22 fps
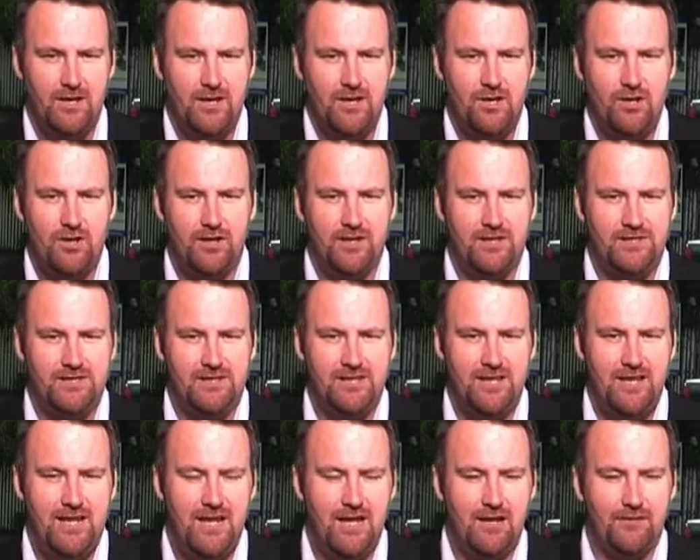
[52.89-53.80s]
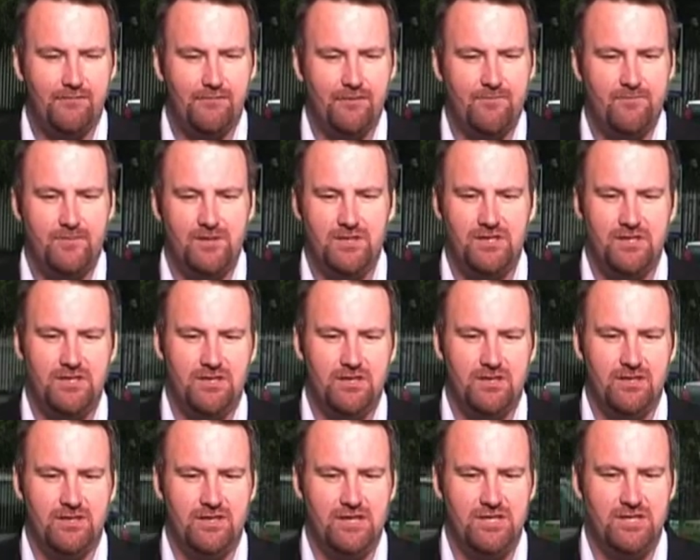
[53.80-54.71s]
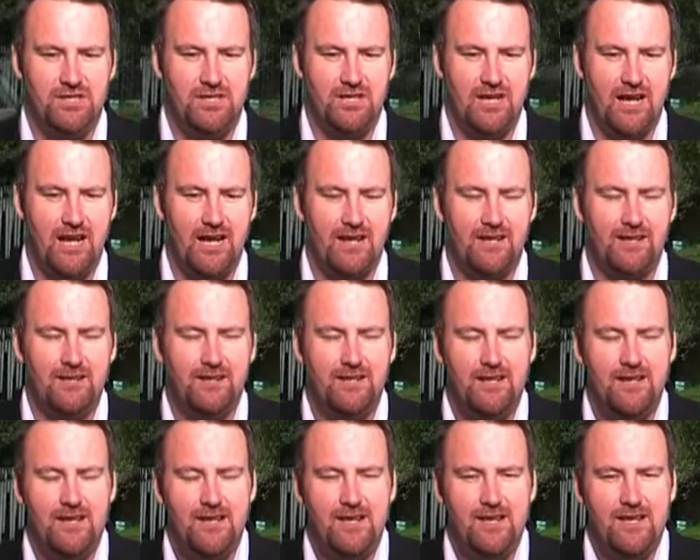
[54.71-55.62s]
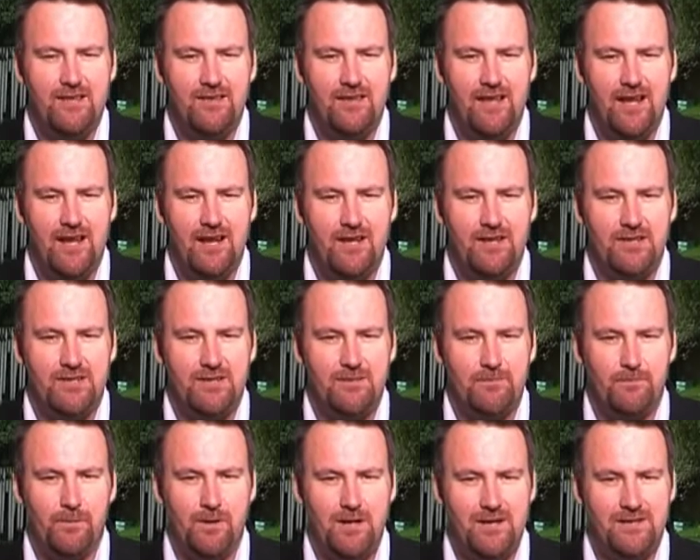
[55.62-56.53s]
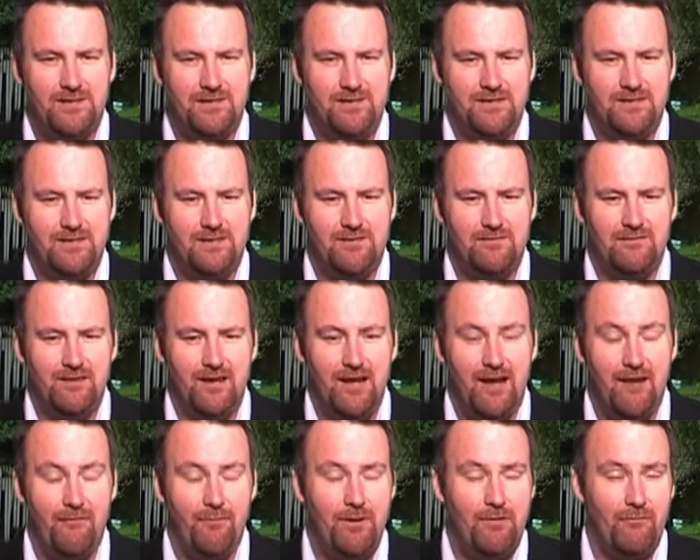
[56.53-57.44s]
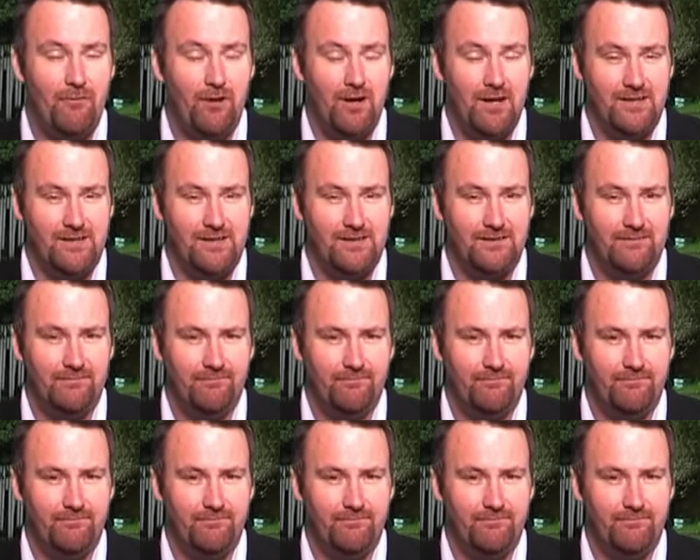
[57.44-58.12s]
You can see here from this chart that prices have been rising,